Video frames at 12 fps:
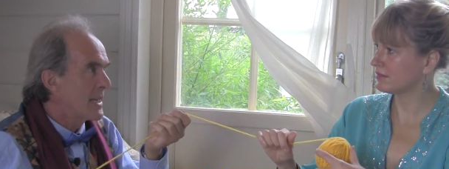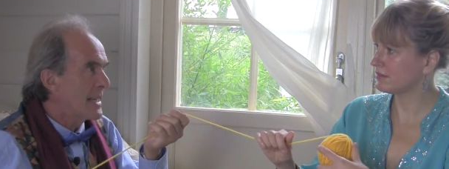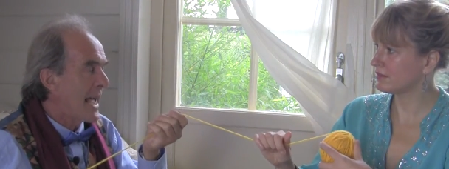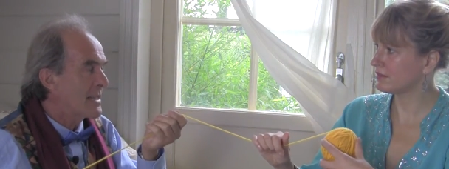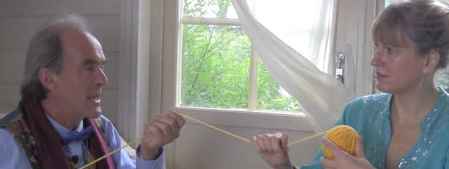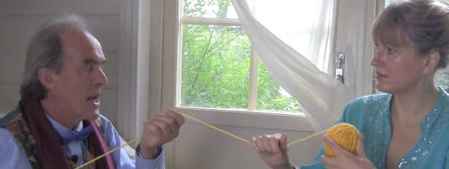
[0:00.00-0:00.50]
Speaker 1: It
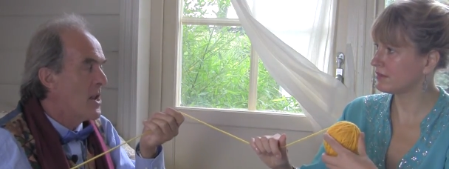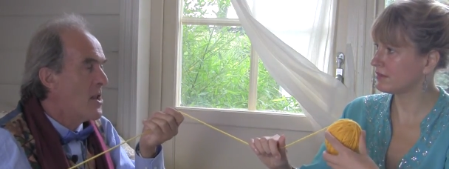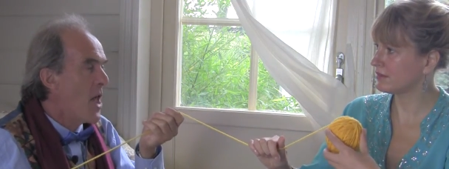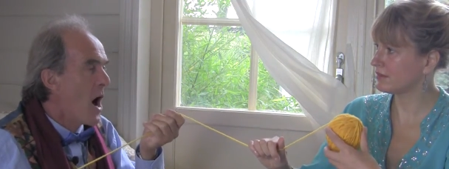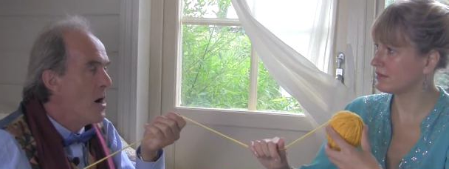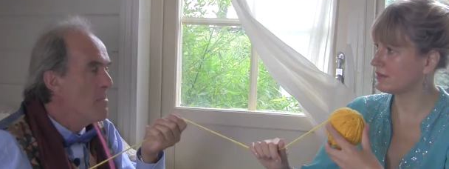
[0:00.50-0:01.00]
has
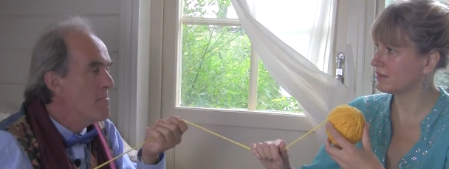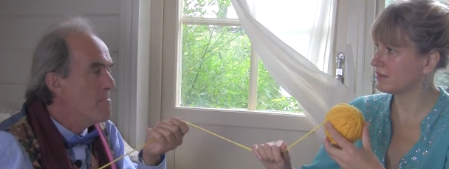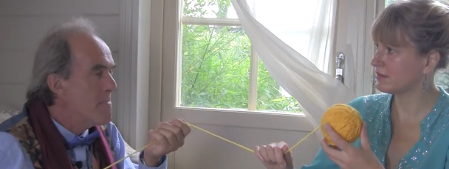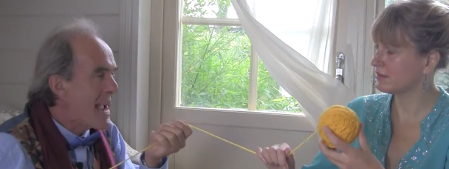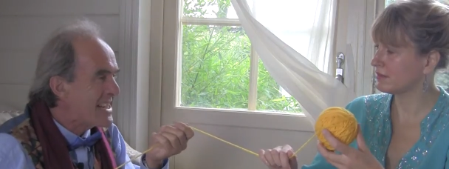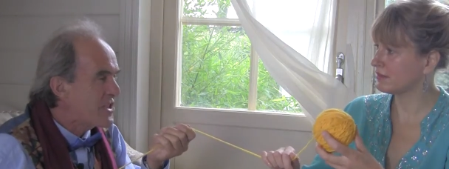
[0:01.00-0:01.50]
no
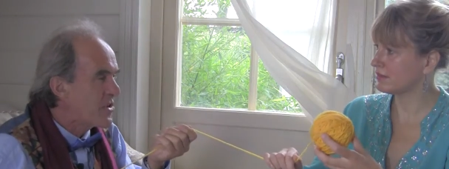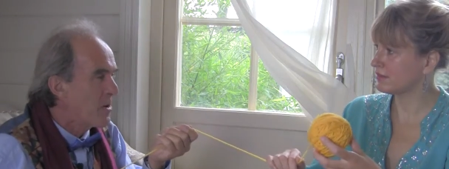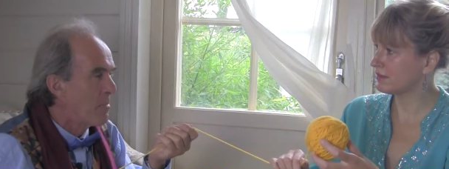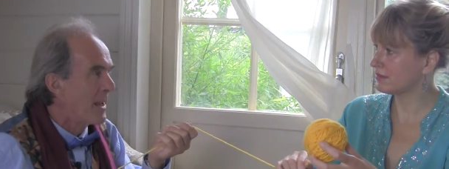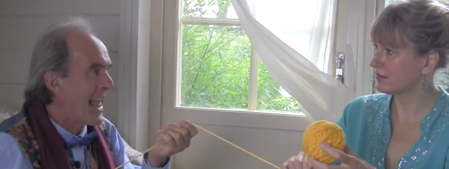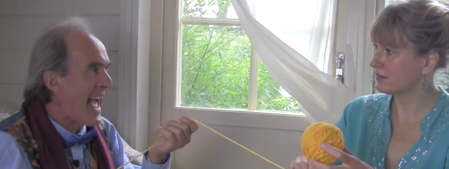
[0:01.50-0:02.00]

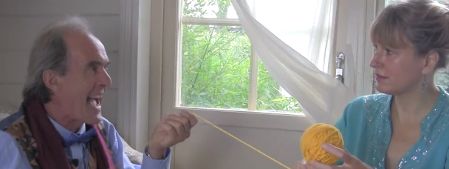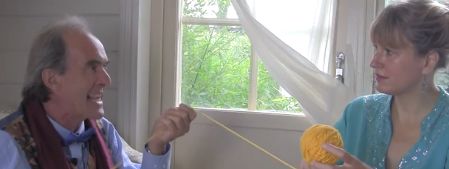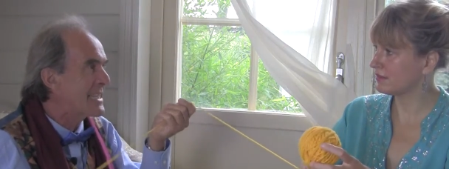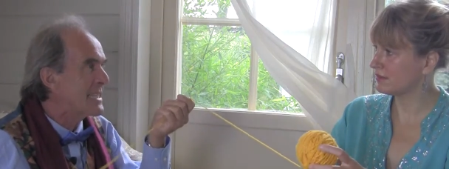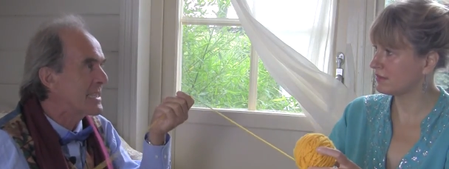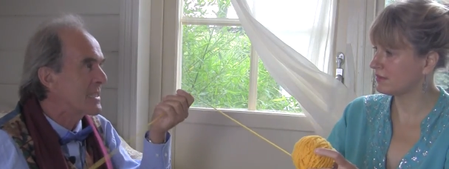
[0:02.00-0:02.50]
measurable
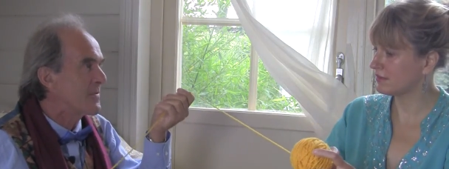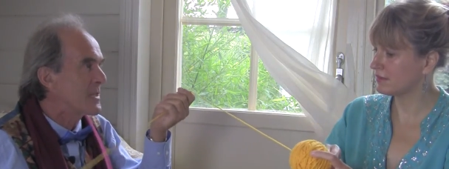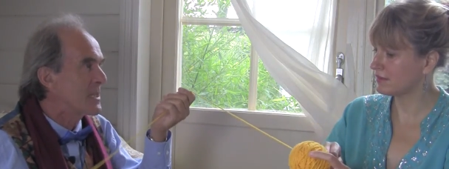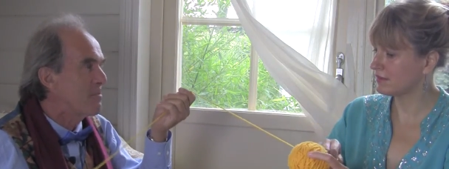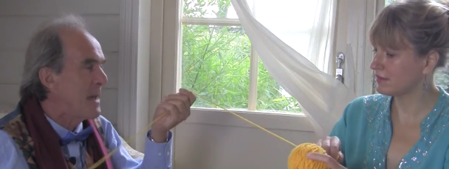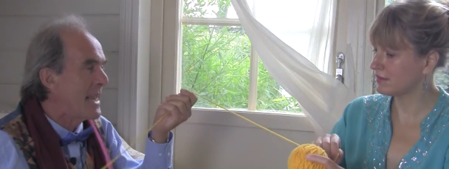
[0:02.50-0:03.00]
axis of
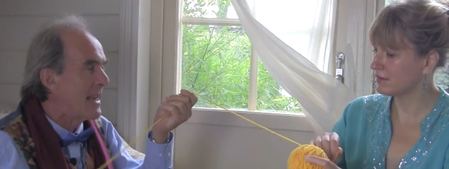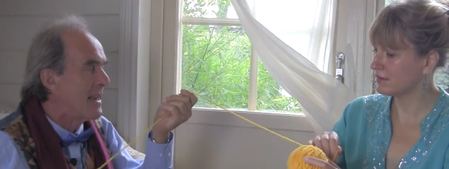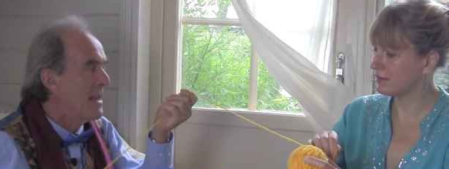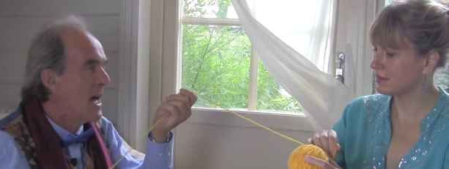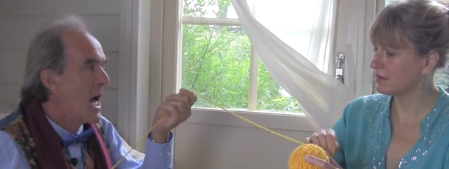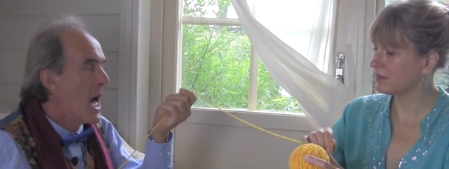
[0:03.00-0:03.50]

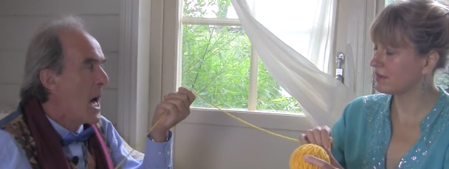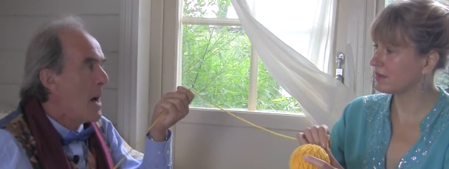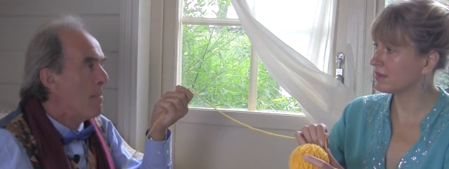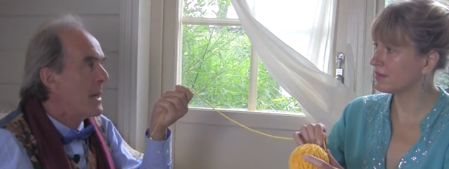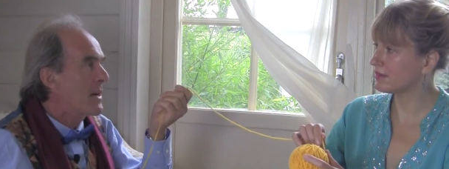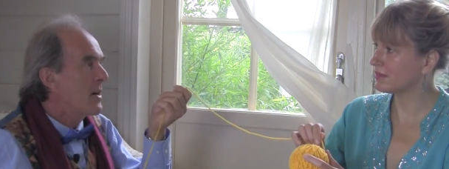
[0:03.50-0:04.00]
spin,
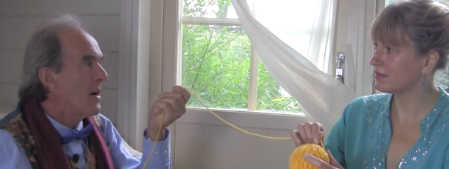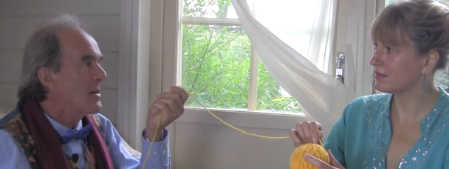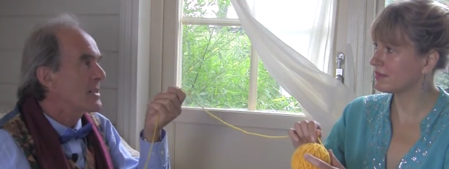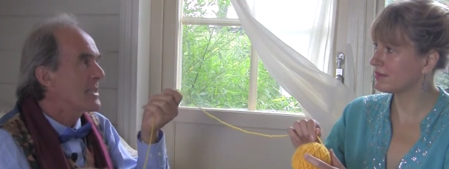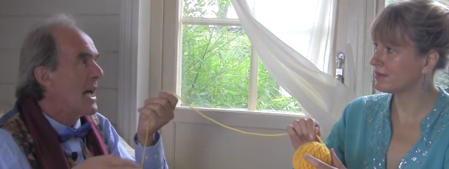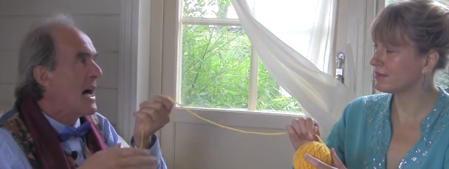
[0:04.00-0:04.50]

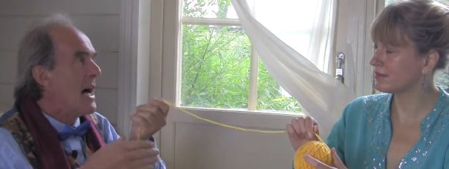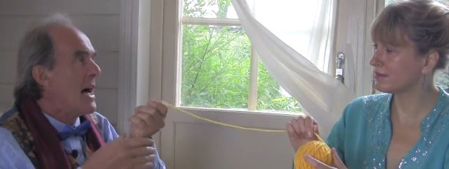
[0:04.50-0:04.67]
because